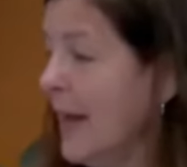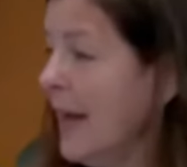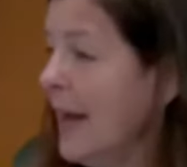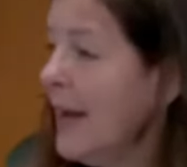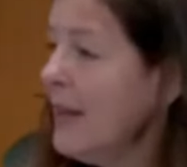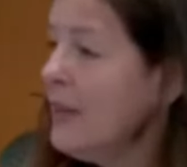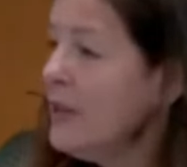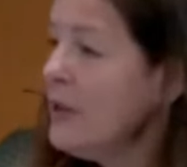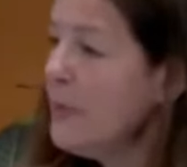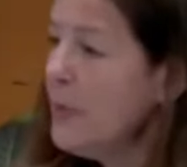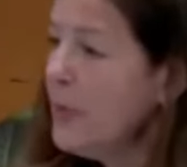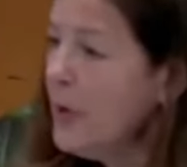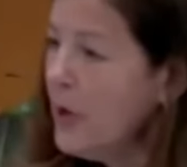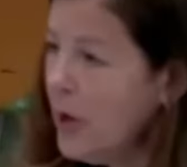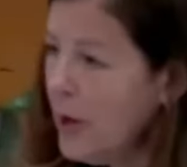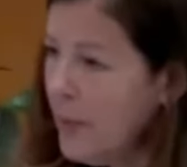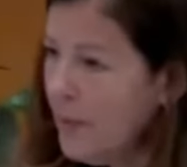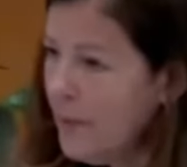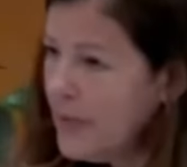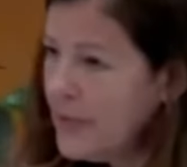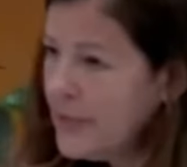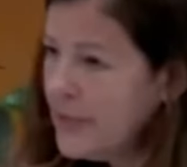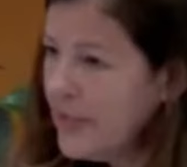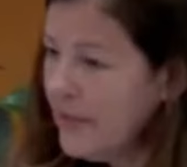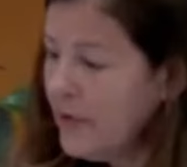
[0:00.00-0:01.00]
And the
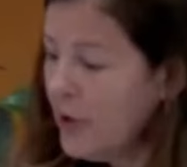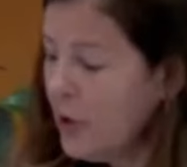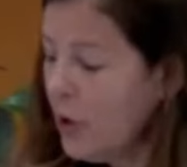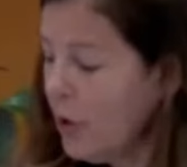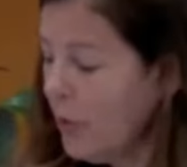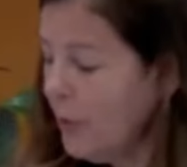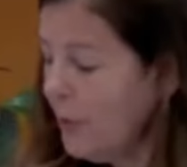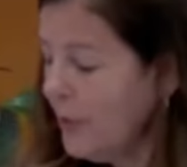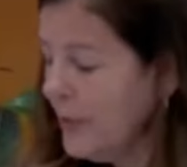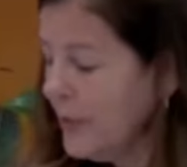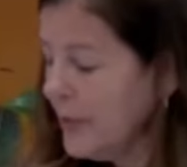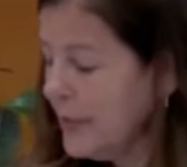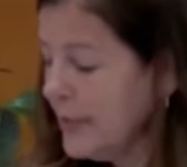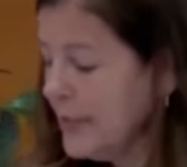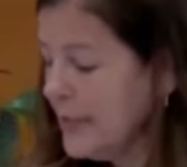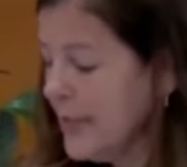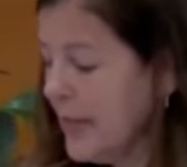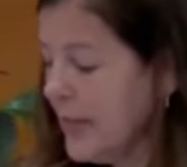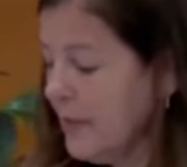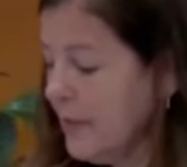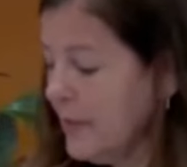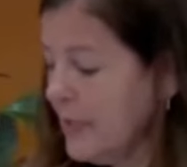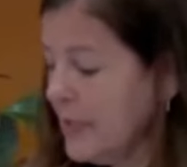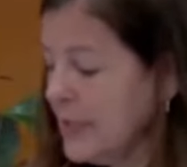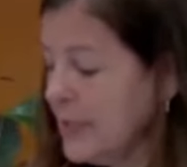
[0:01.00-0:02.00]
purpose of an opening
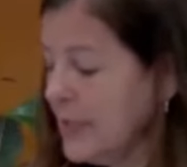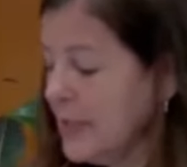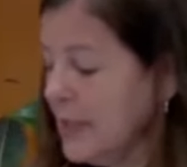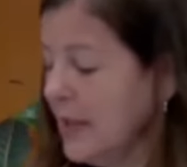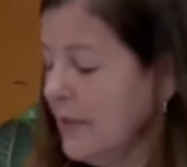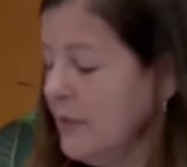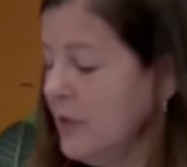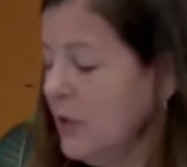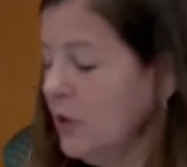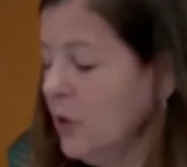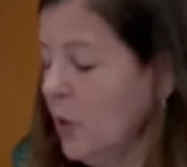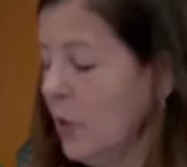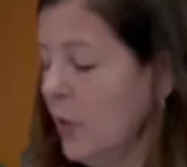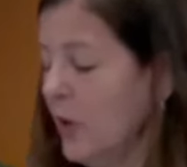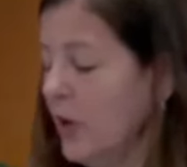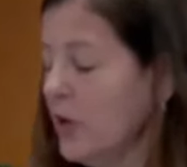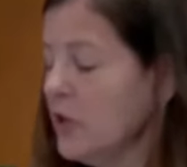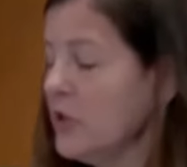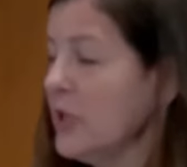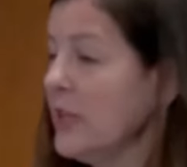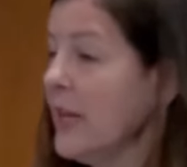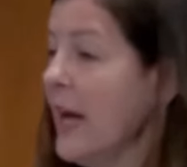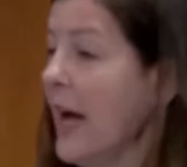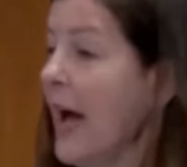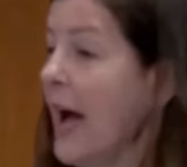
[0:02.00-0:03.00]
statement is to give the lawyers
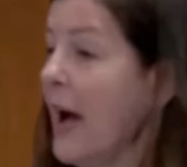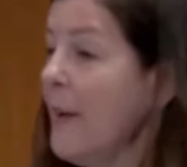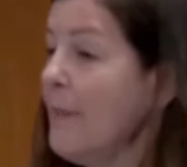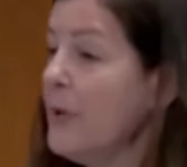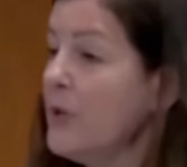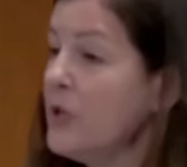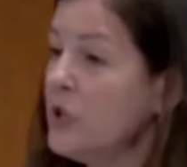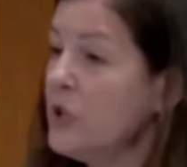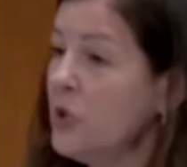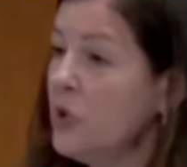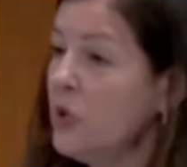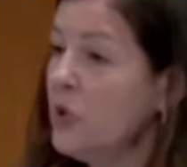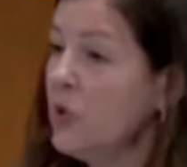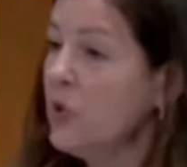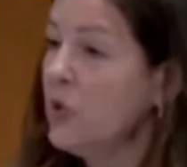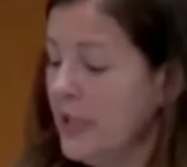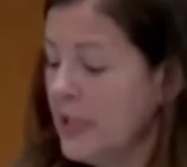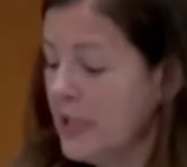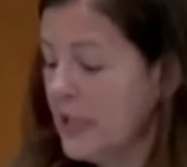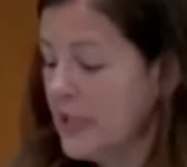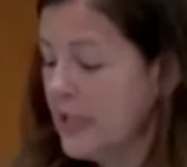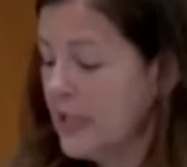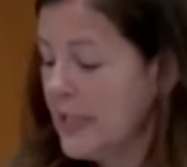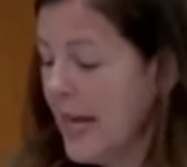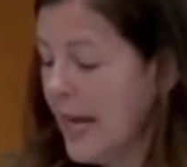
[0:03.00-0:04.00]
an opportunity
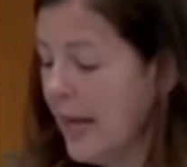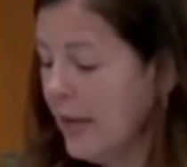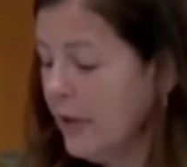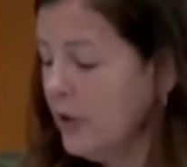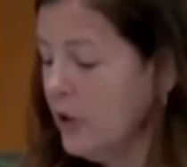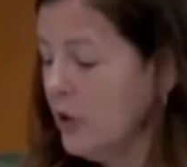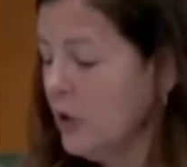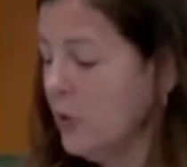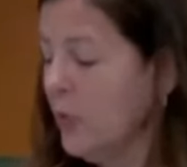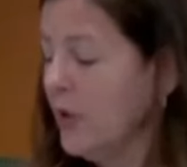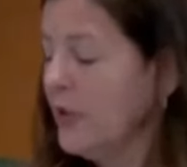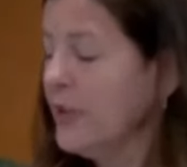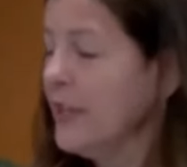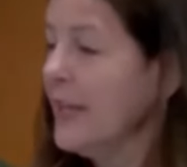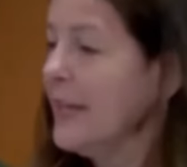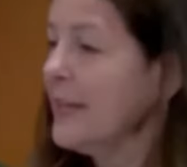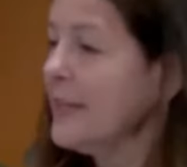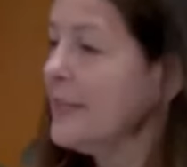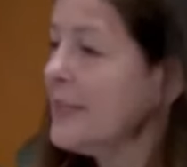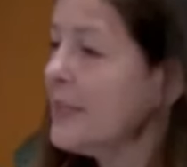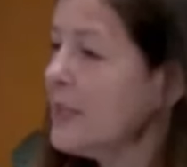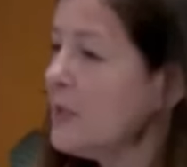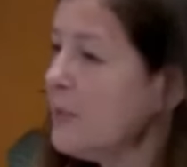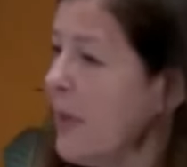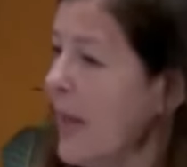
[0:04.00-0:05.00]
to tell you what they
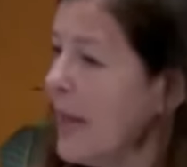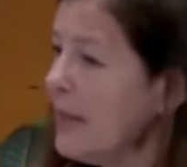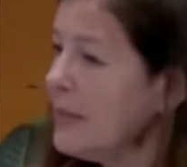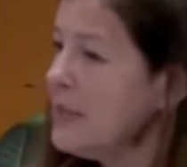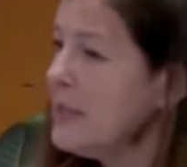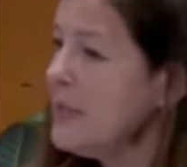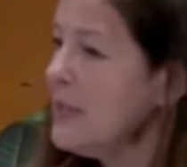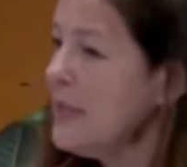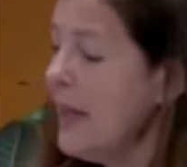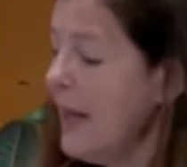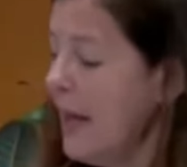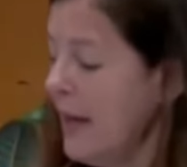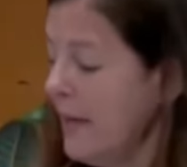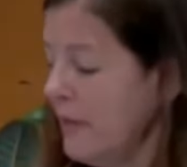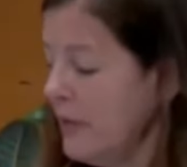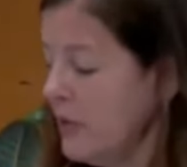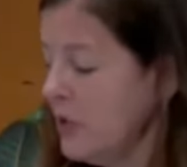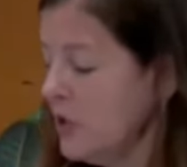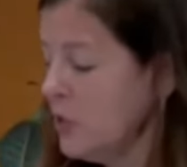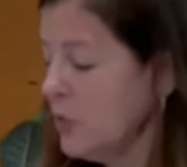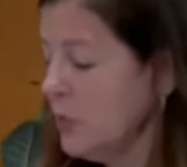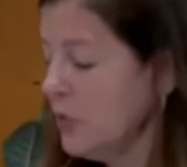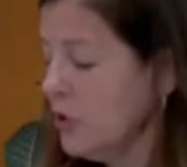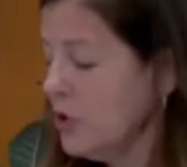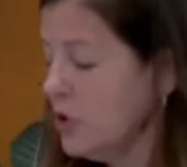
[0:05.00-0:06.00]
expect the
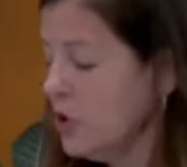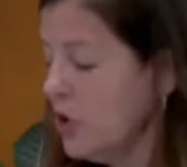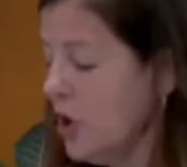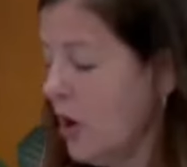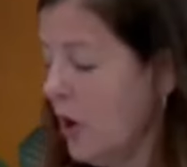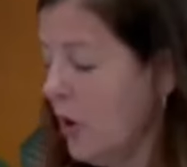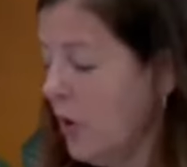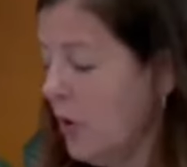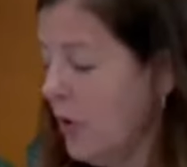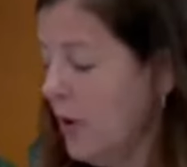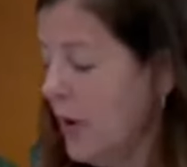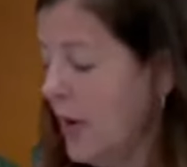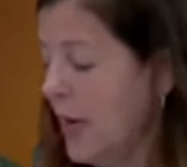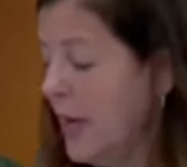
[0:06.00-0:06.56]
evidence will show,